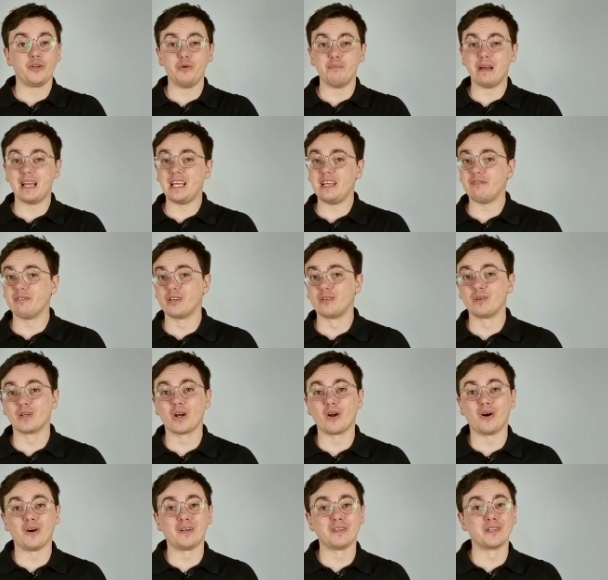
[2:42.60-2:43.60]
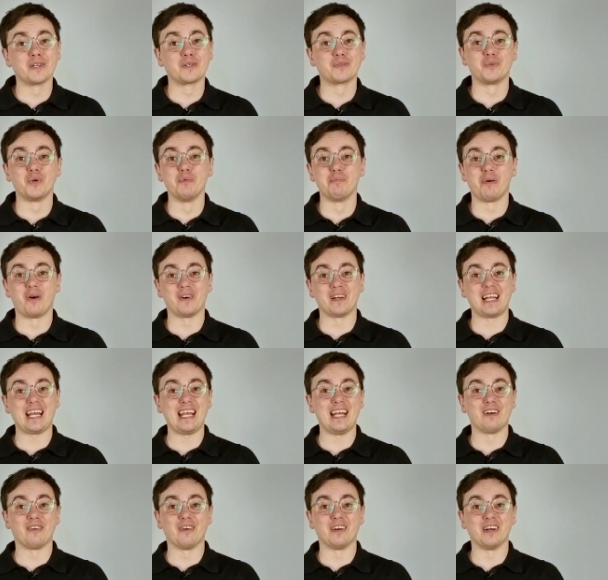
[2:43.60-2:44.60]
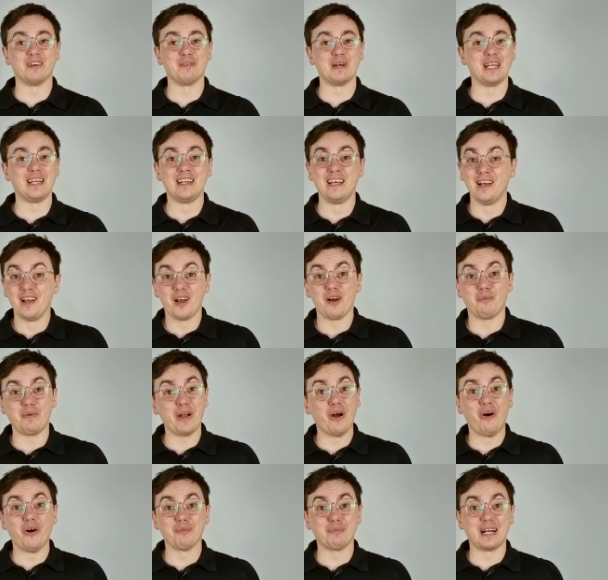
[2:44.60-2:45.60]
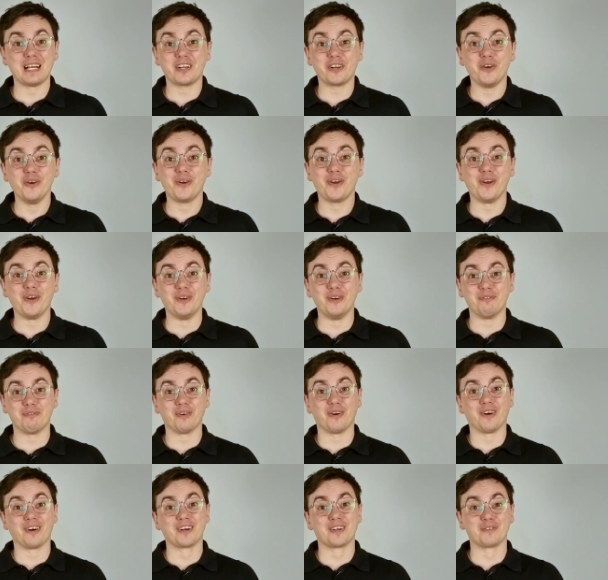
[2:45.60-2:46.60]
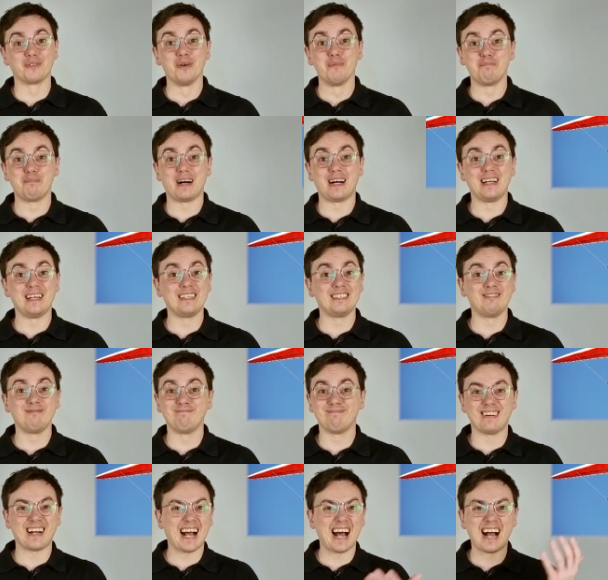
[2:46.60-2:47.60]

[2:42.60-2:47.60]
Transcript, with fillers: You may even recall the Groupon era when we all went cuckoo for group buying,